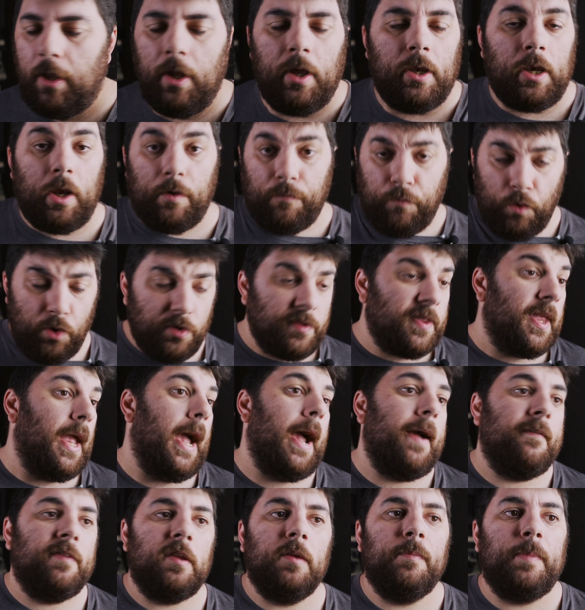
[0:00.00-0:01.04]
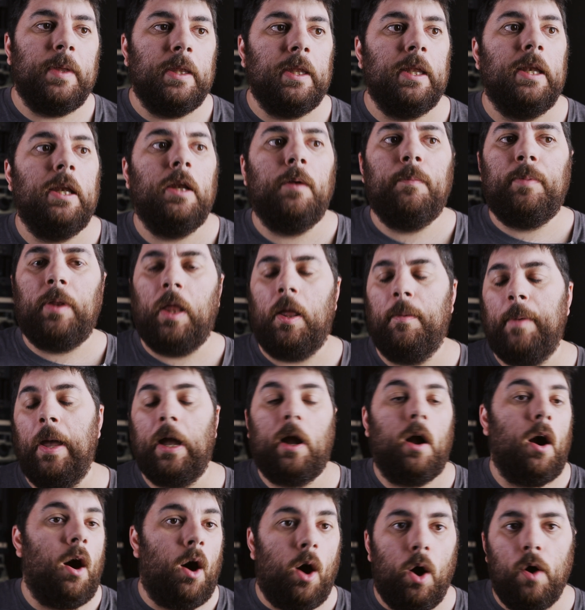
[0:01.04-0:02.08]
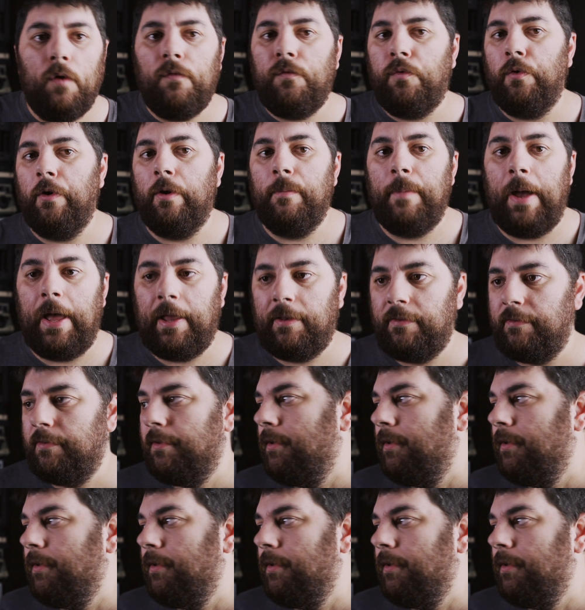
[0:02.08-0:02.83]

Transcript: Now, fortunately, I have the ability to play back all formats.